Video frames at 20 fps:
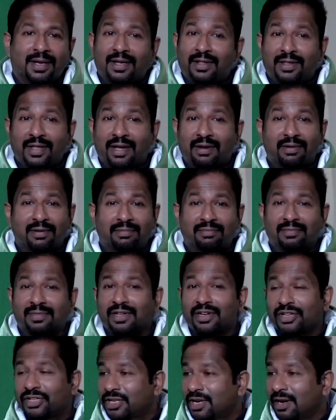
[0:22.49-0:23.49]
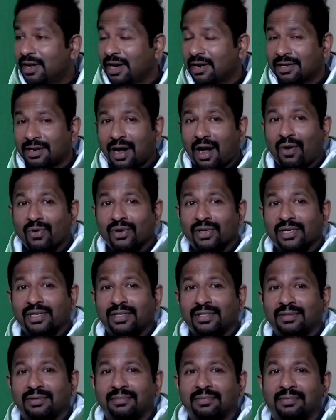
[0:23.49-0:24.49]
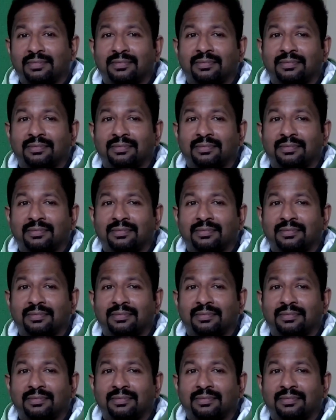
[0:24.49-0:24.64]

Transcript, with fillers: In their initial encounter,